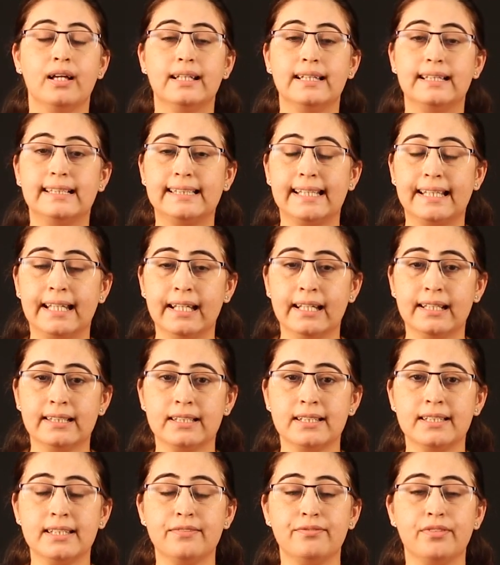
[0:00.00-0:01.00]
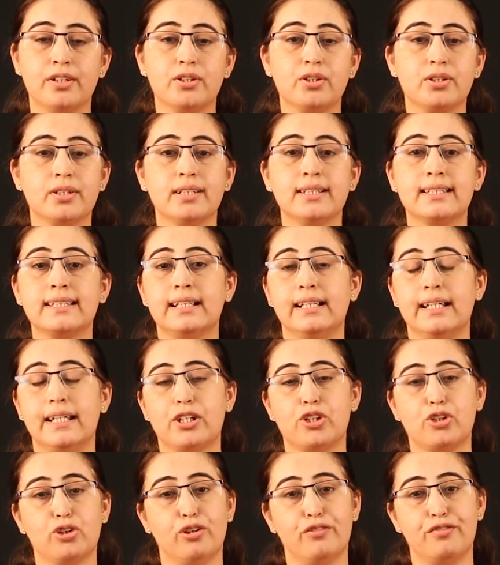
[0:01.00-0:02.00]
The second agency function is
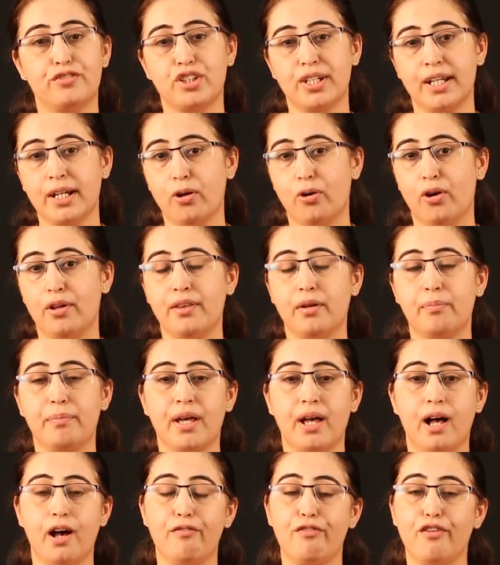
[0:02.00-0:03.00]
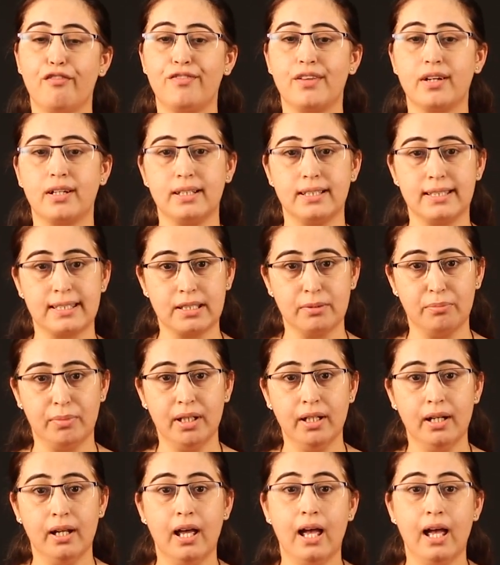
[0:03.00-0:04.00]
collection of check on the behalf of the customer